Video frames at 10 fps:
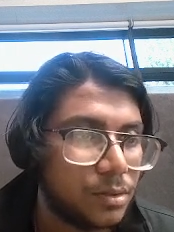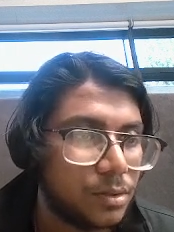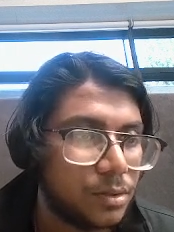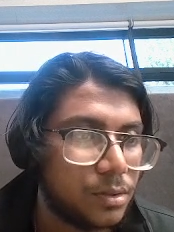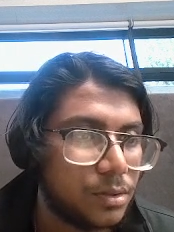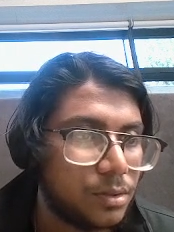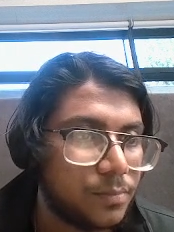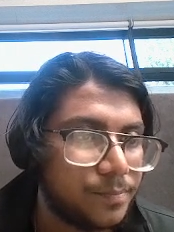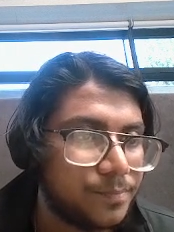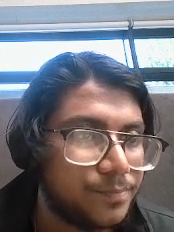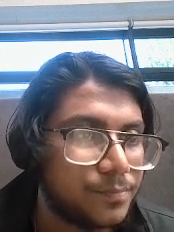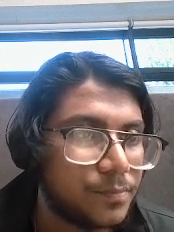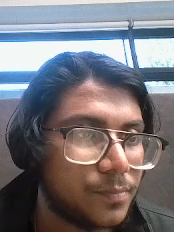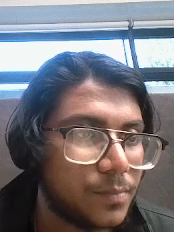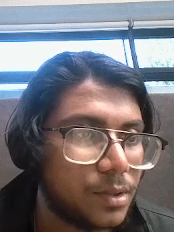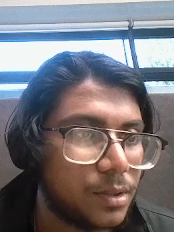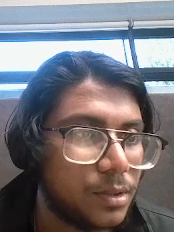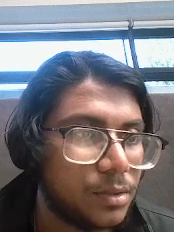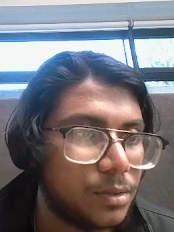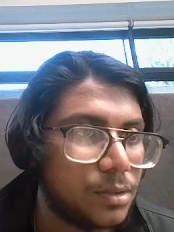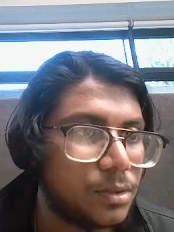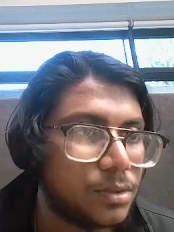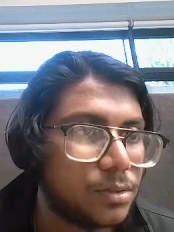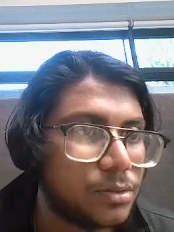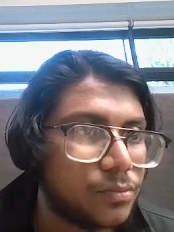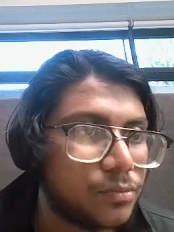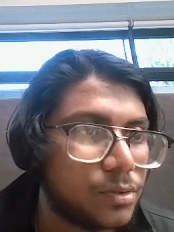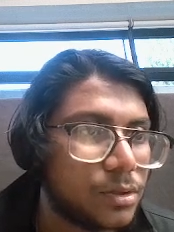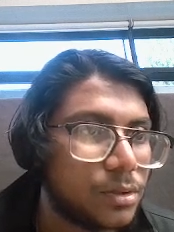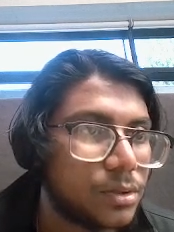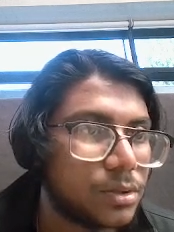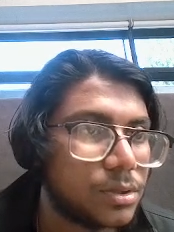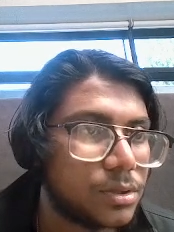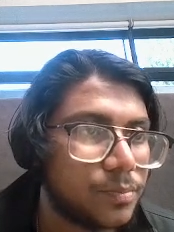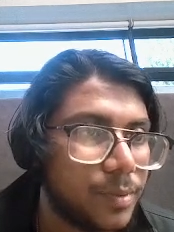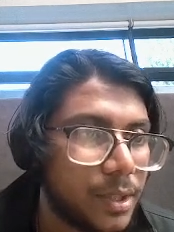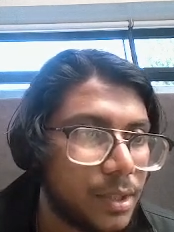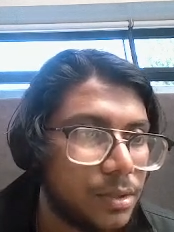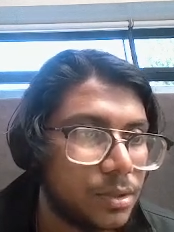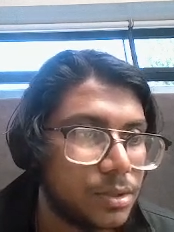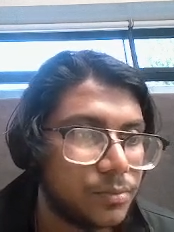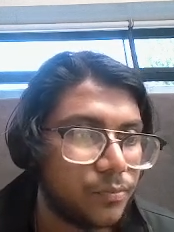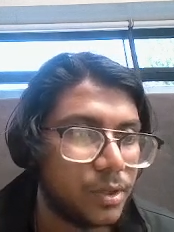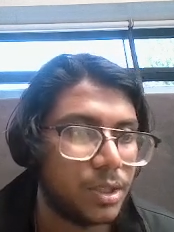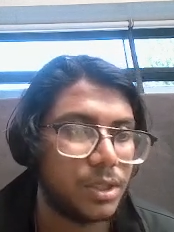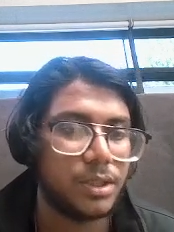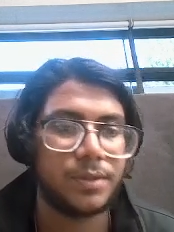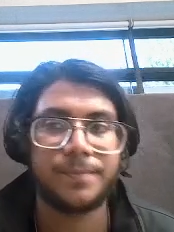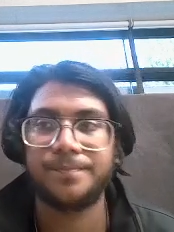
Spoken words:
Um, this also works. Backend is fine.